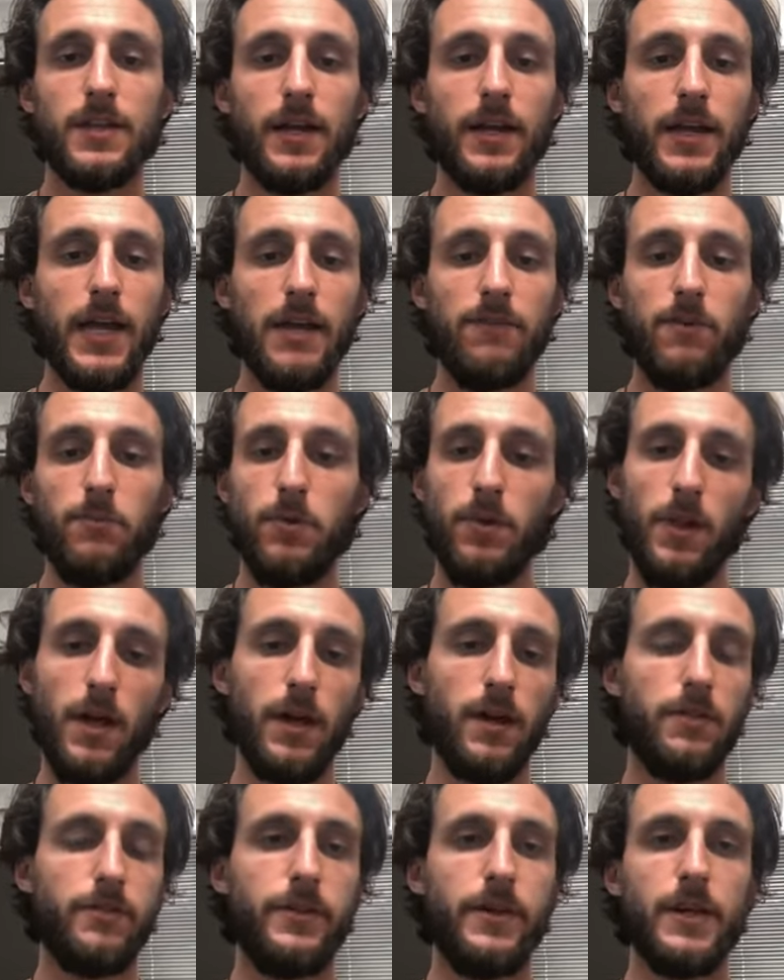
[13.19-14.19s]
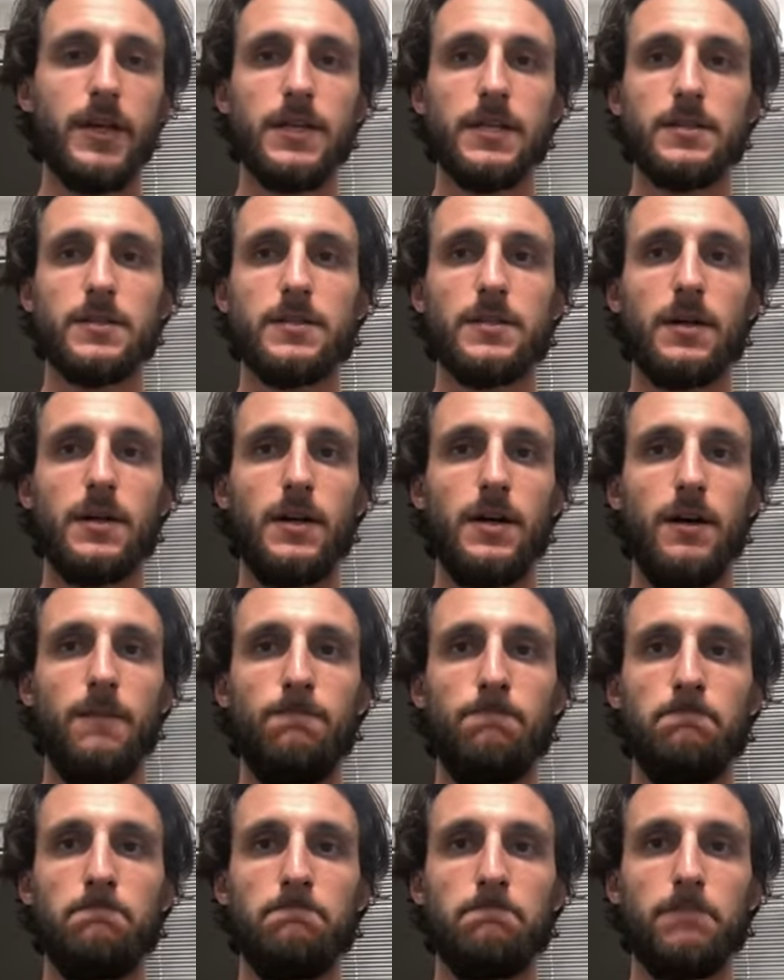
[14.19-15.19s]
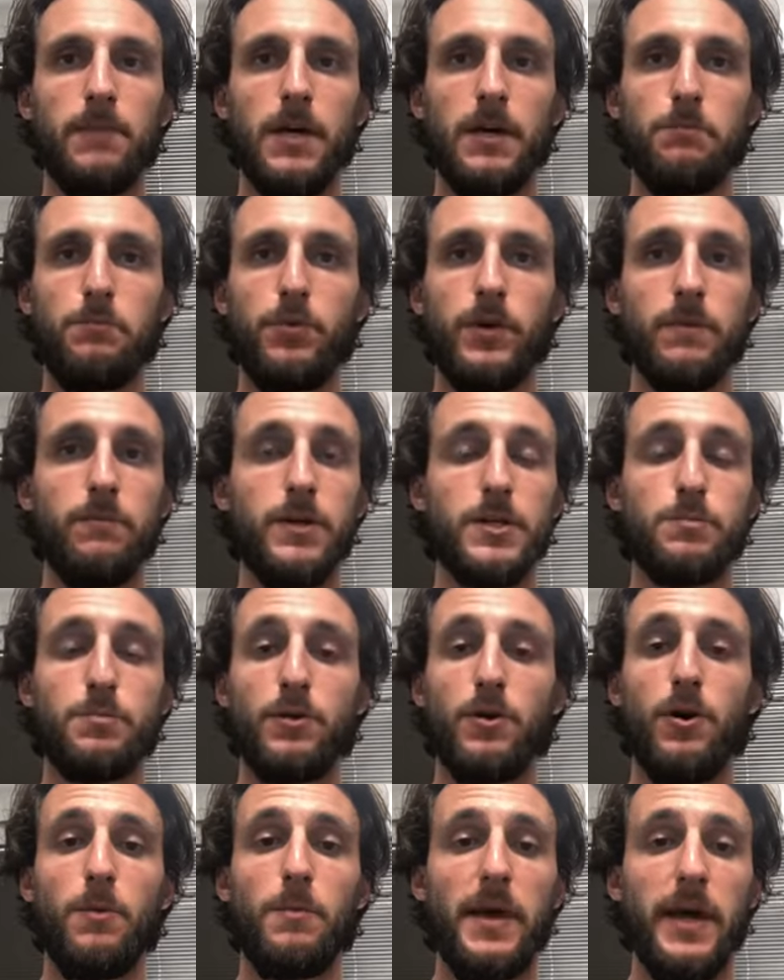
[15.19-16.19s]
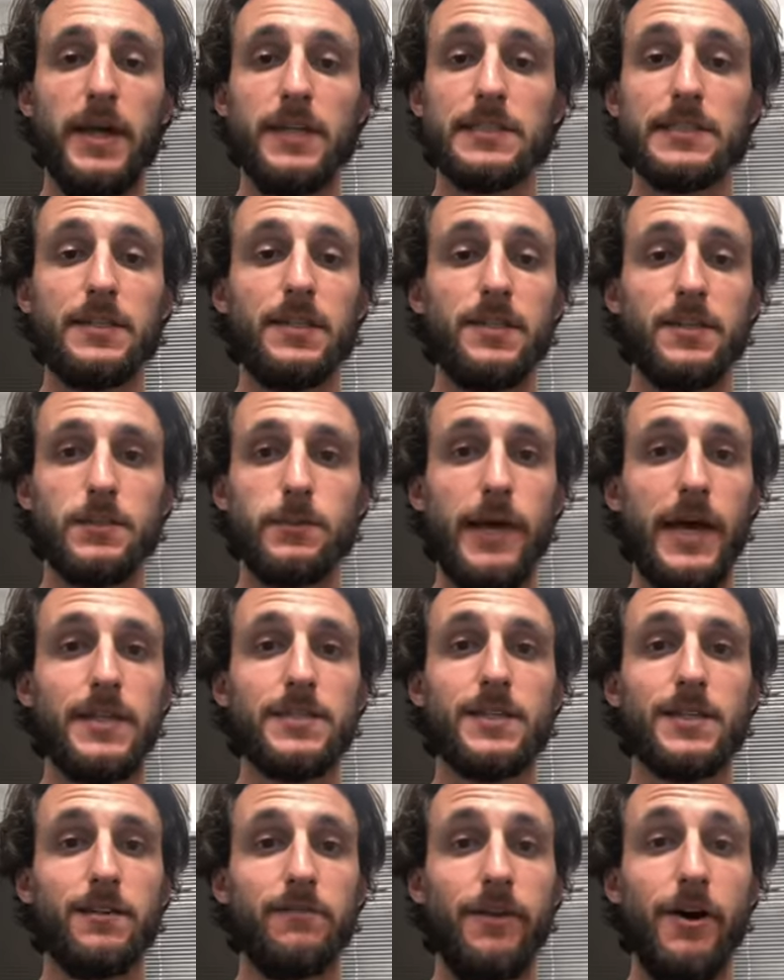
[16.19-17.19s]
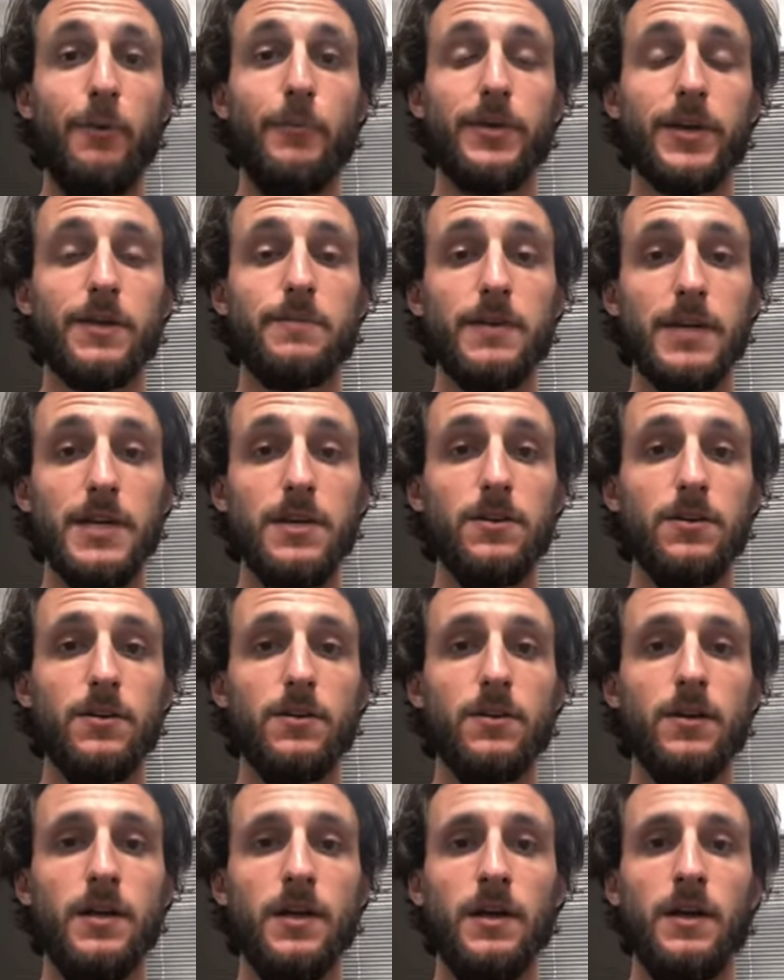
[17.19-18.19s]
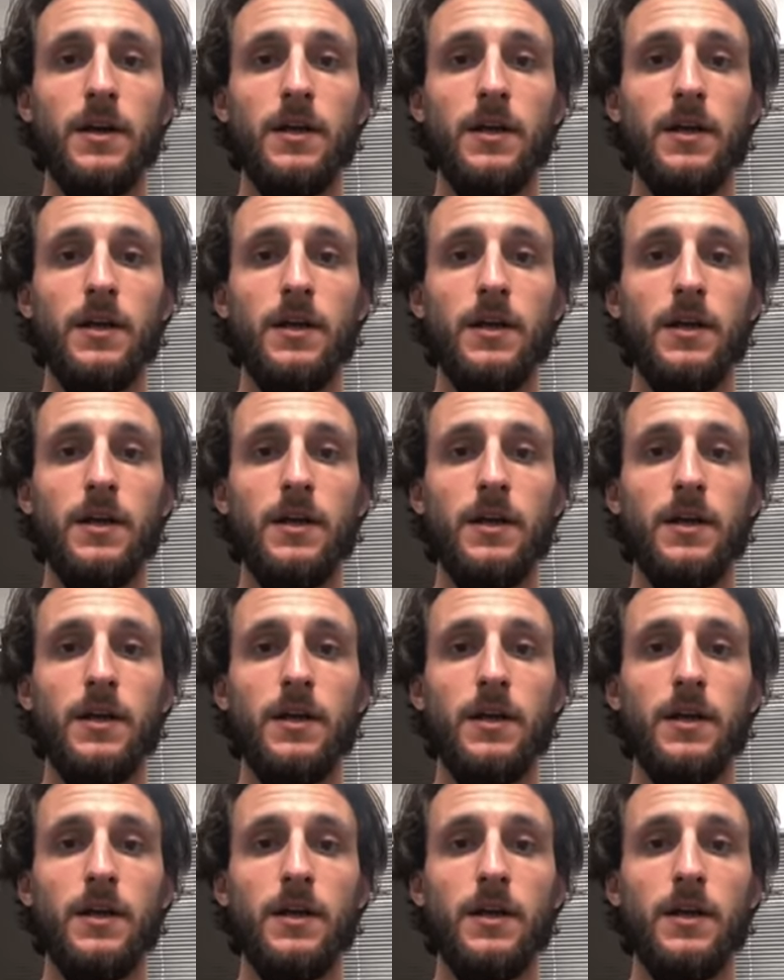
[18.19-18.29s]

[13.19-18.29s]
I gave up a lot of things. I pretty much put all my eggs into this basket of helping him heal